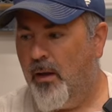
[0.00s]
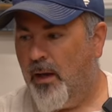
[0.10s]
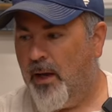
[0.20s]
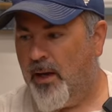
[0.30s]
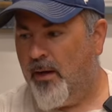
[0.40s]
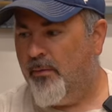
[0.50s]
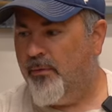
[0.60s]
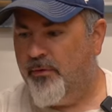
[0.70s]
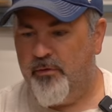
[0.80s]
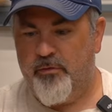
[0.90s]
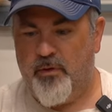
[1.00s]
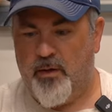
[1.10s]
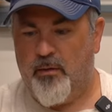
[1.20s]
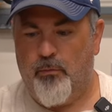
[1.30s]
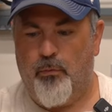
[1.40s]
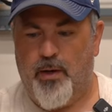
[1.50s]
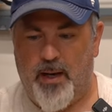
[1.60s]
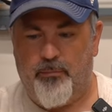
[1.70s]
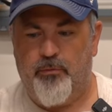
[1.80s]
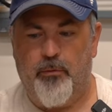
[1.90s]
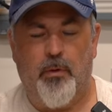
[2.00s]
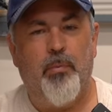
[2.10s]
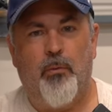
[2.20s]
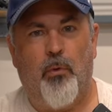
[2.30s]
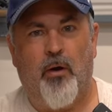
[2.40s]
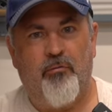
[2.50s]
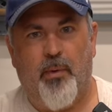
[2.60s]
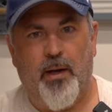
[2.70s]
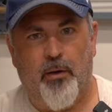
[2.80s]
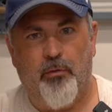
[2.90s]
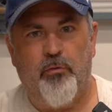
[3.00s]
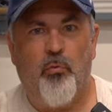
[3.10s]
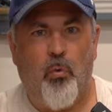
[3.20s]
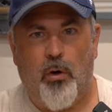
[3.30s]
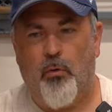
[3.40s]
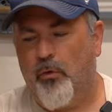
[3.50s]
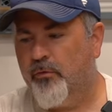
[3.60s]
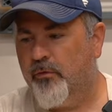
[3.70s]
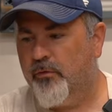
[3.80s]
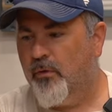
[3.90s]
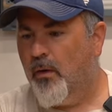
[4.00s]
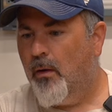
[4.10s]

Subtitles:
and this thing would absolutely be one of my go-to workhorses,